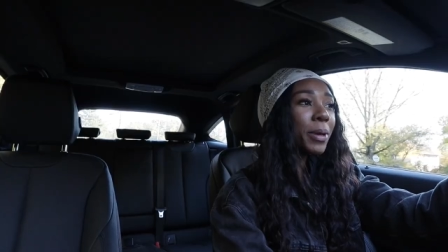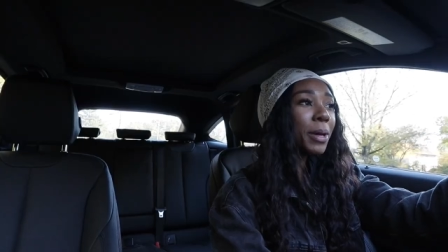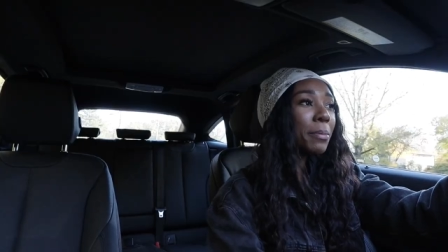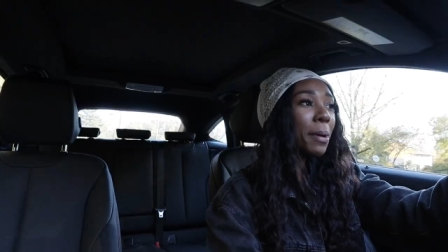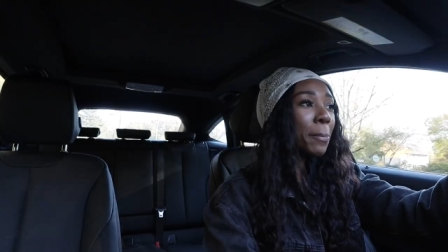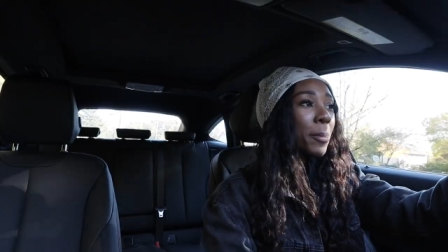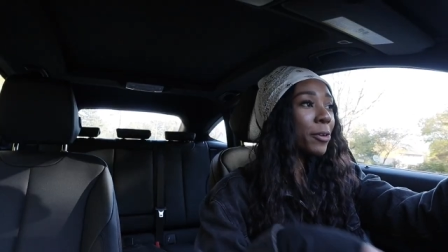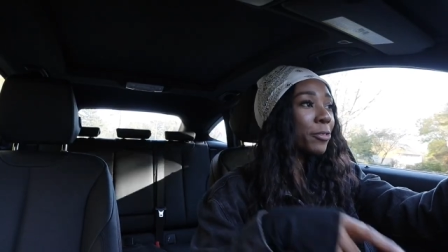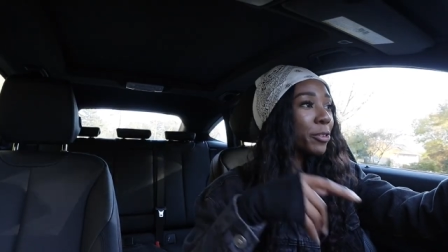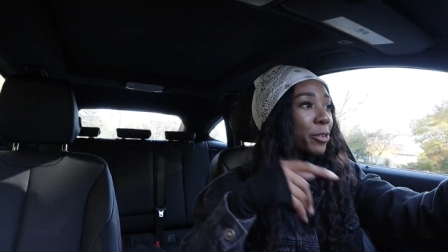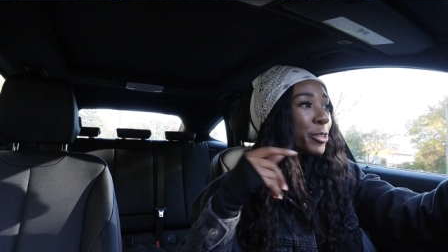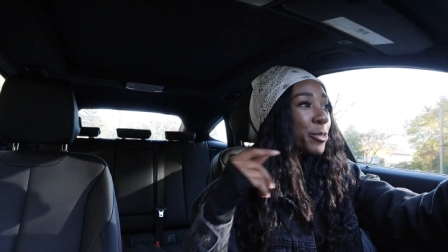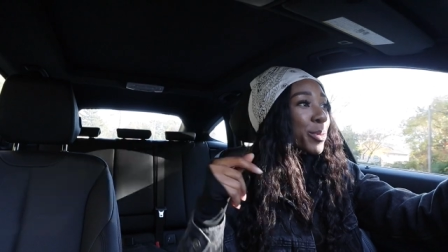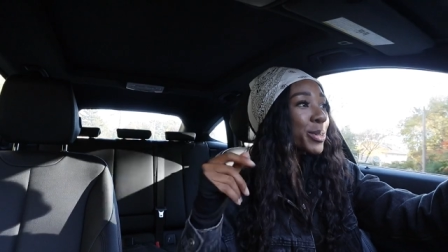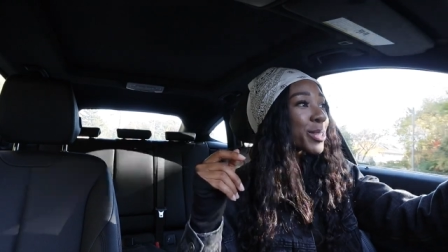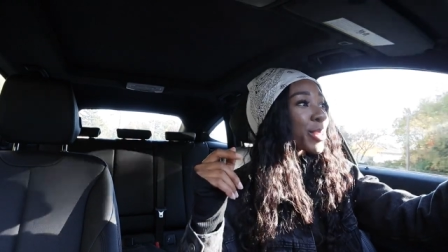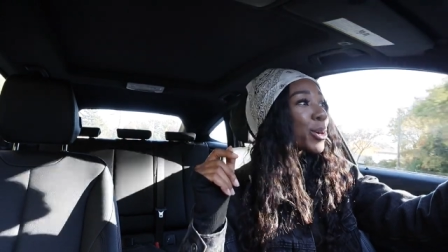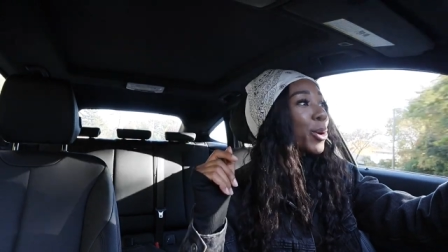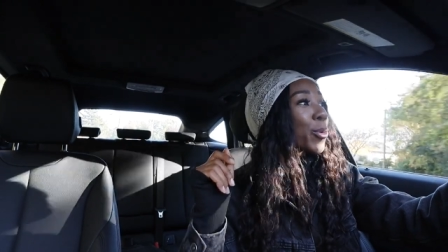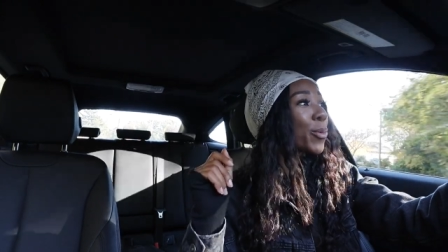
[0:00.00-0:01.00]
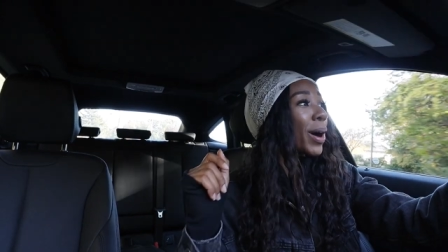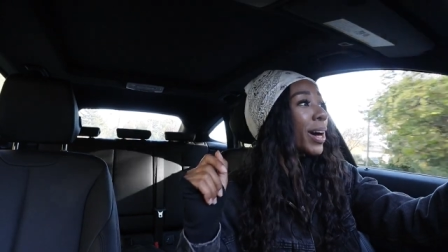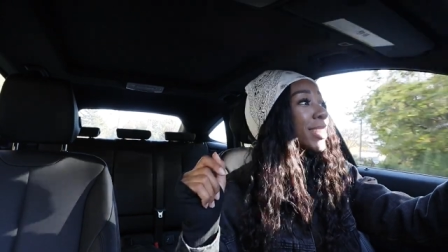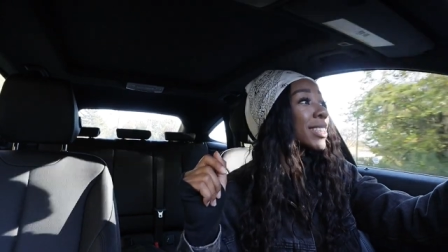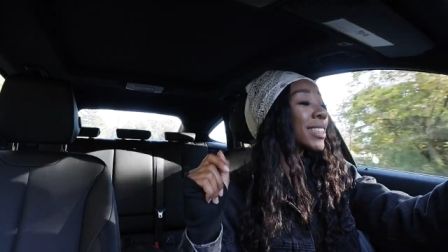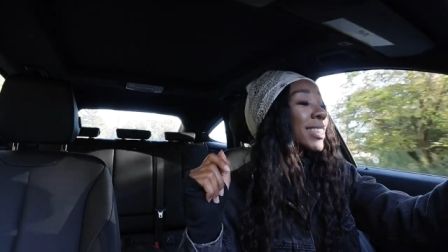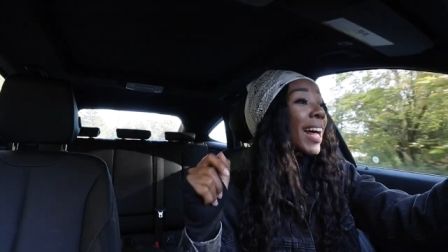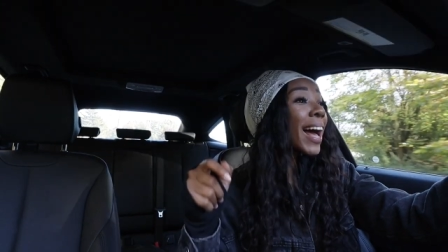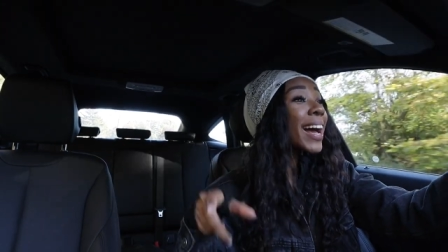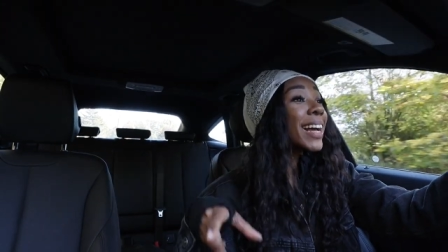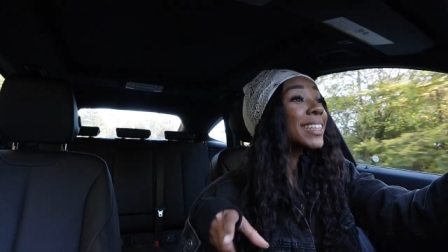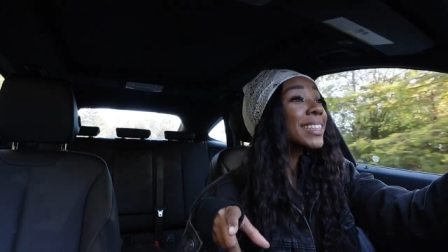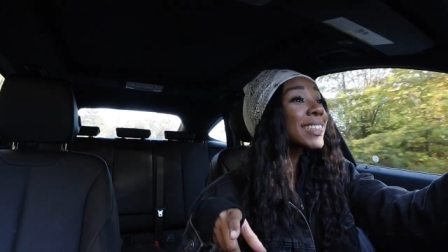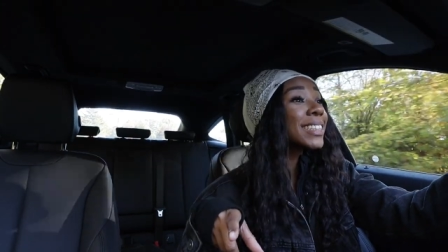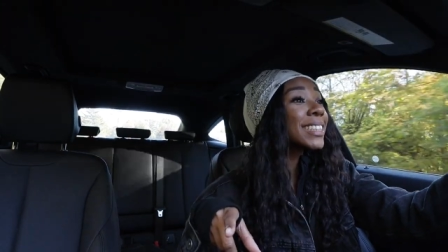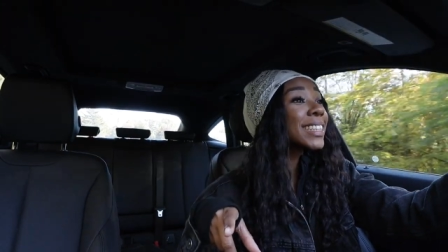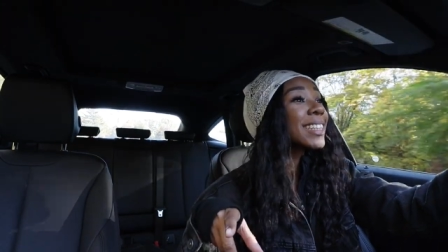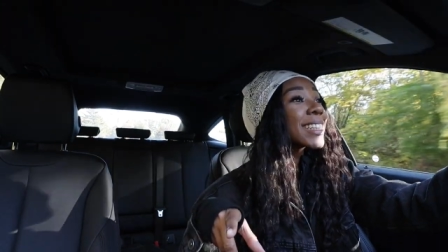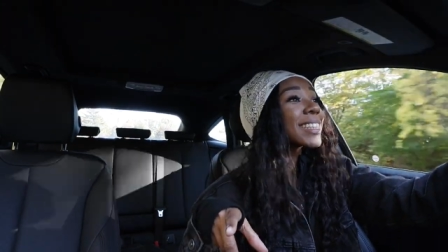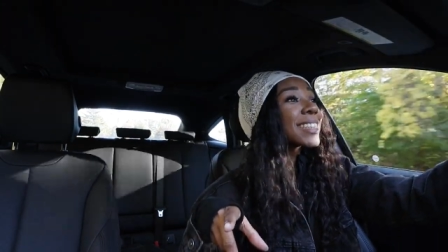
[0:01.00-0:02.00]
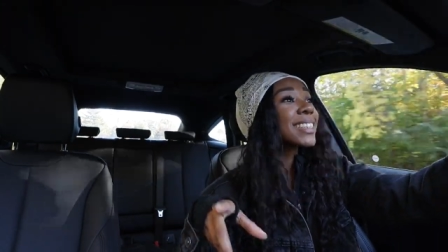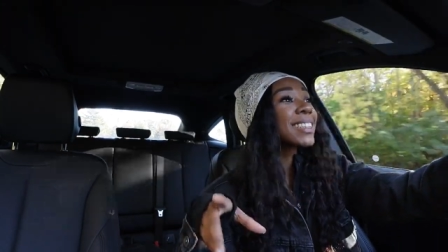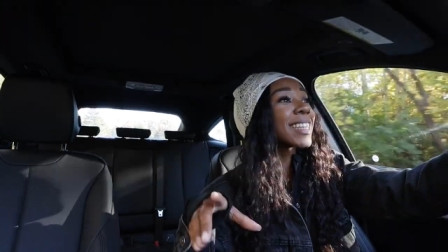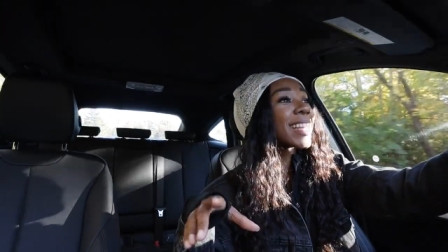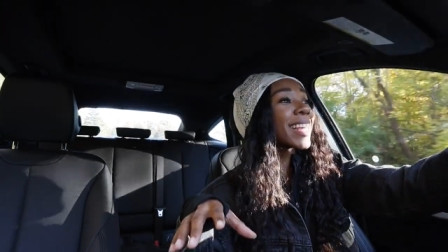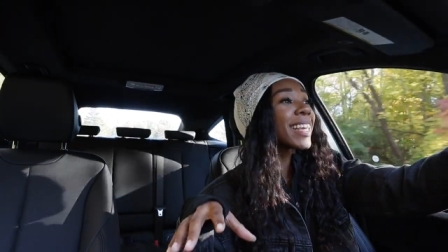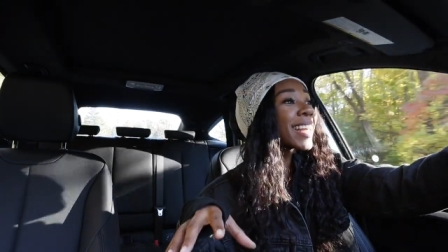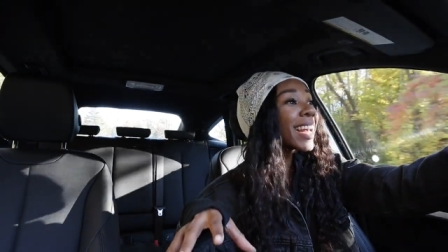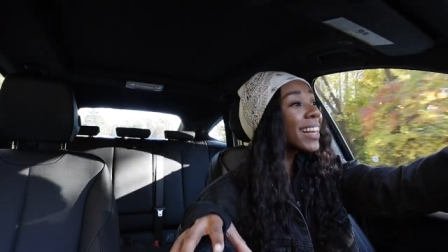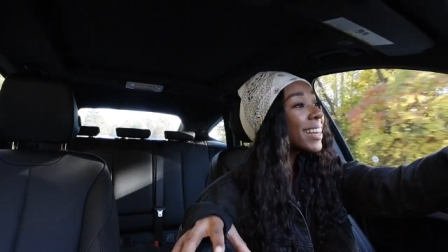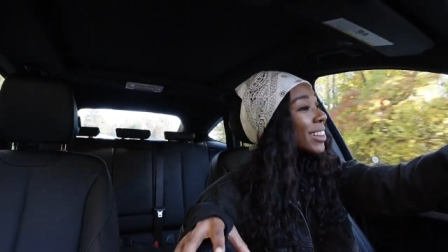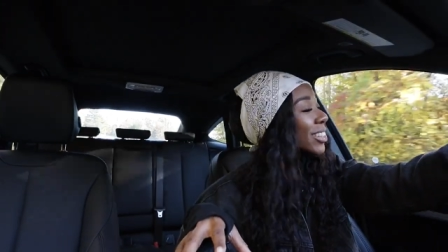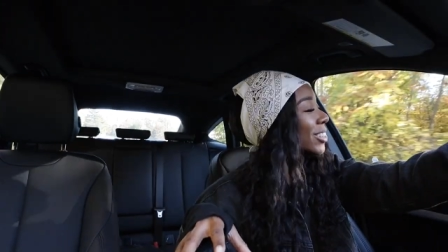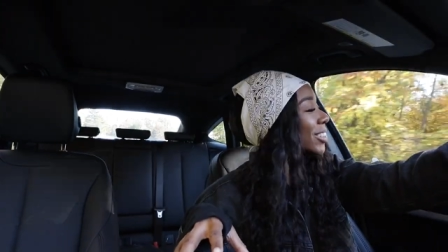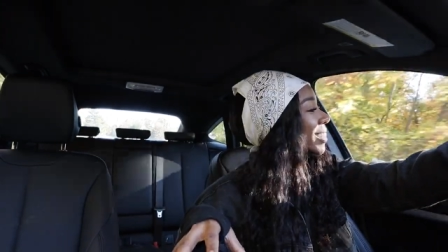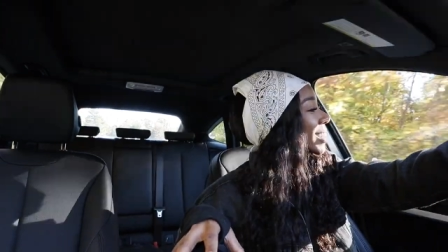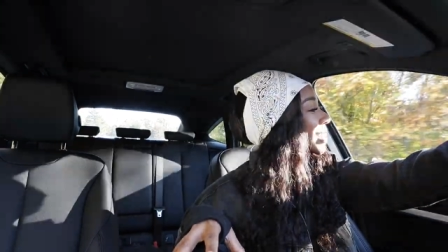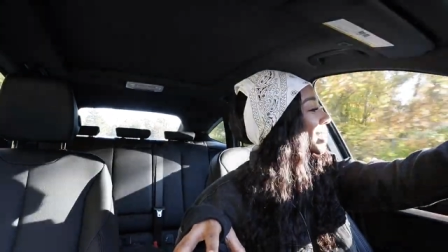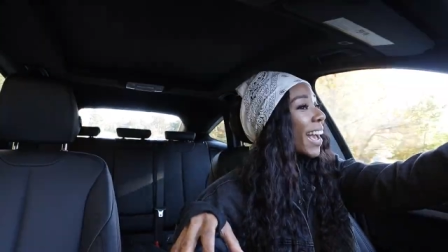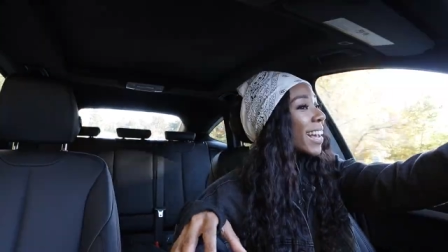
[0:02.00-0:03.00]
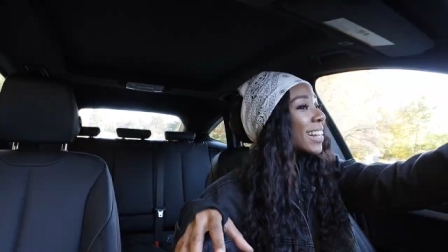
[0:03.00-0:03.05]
Me and my boyfriend were supposed to go watch that together